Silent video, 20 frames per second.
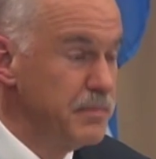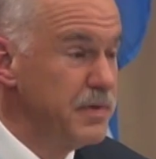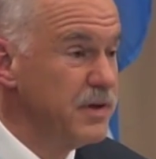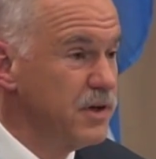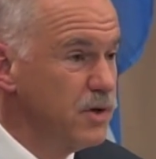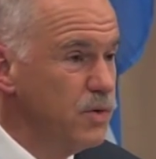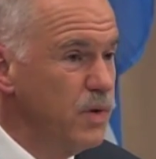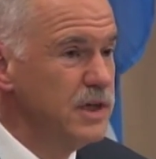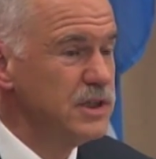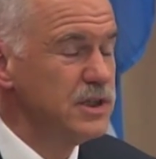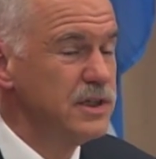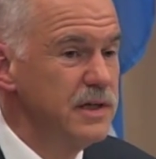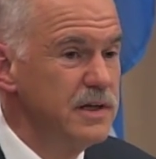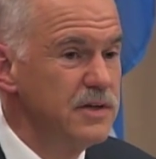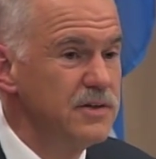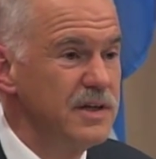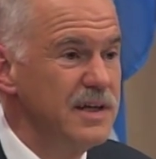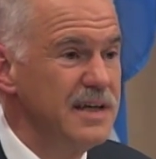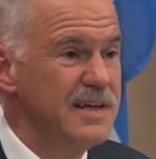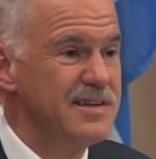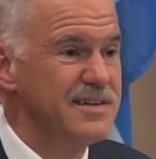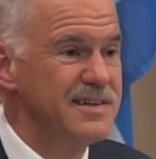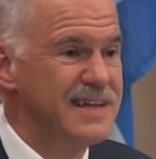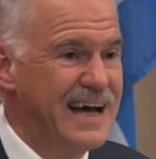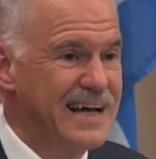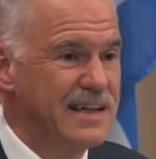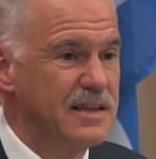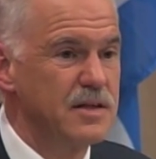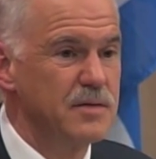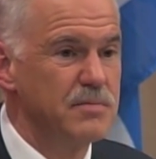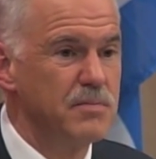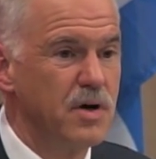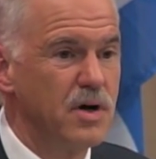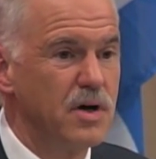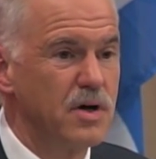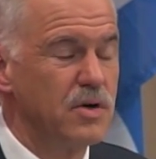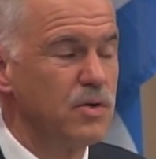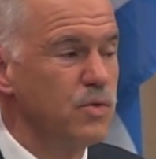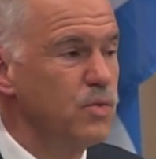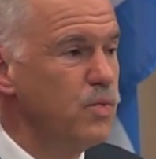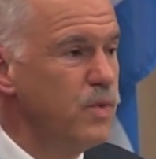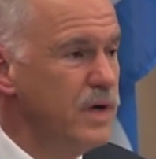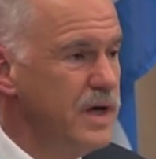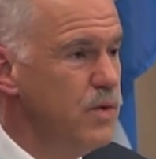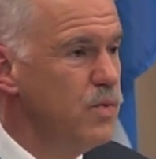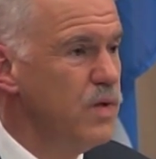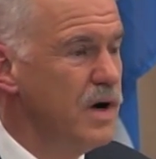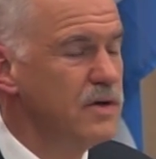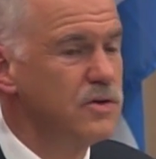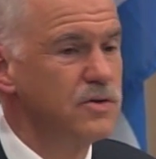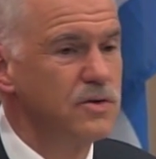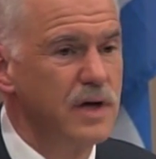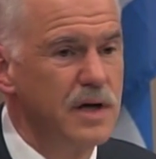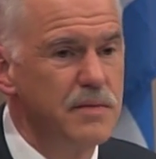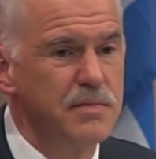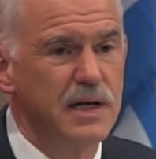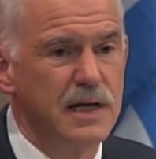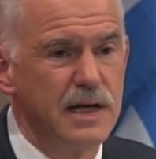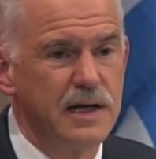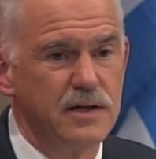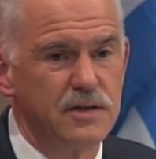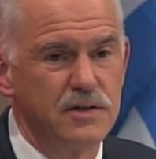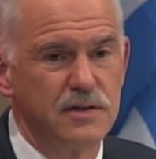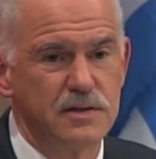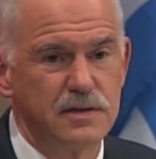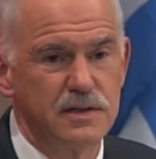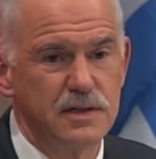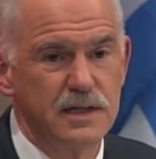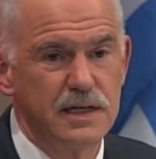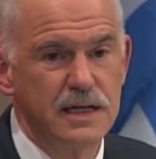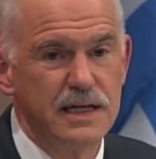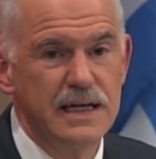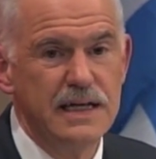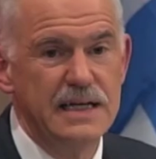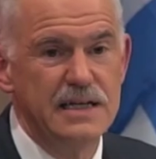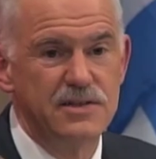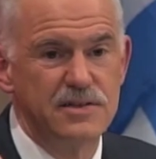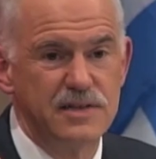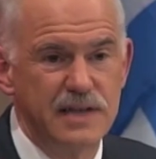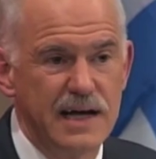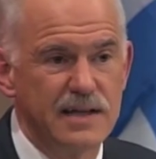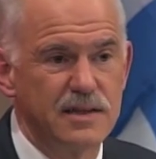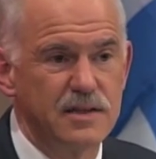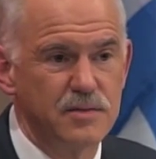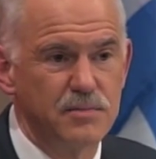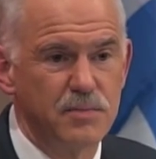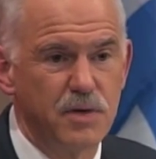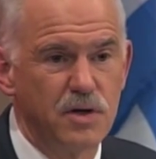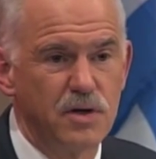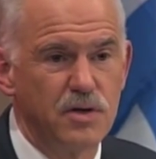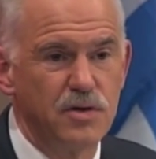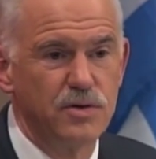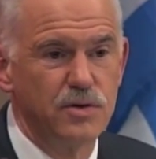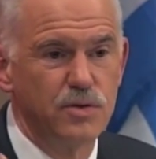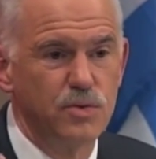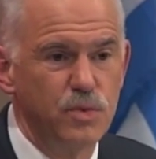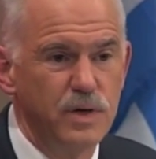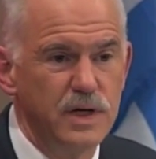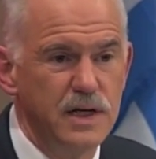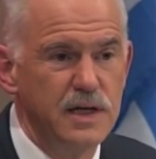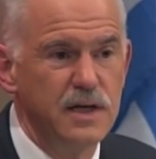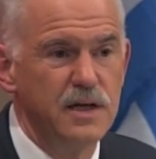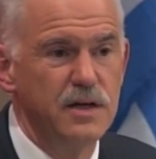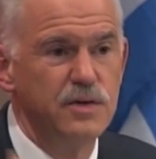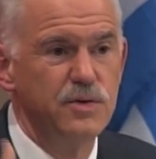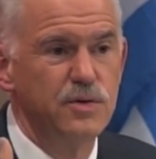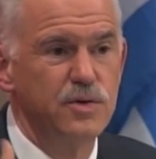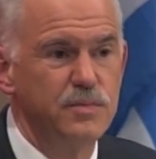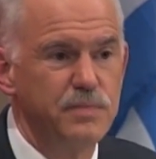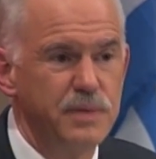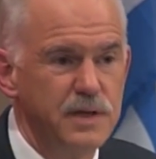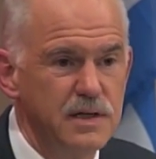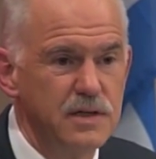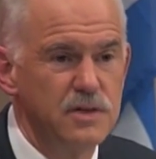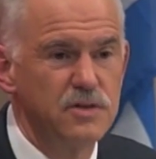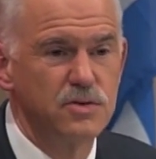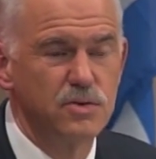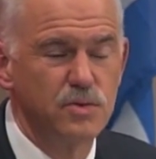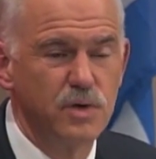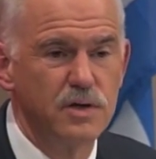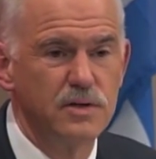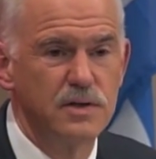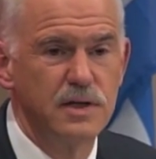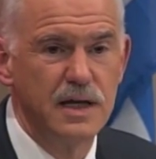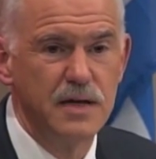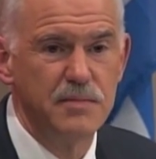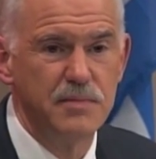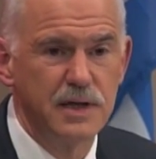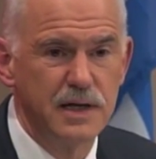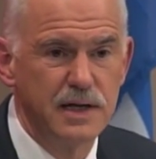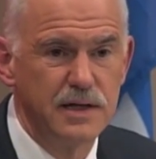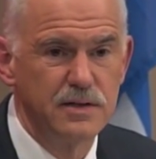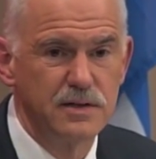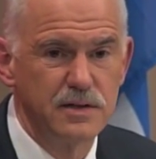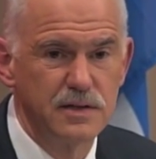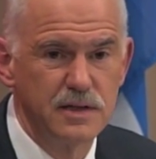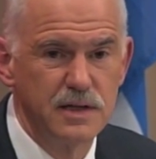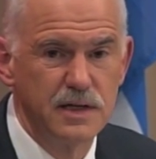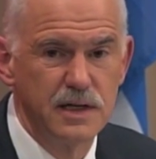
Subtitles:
But the question is that the model we want to emulate? Is that the model that we Europeans want to emulate?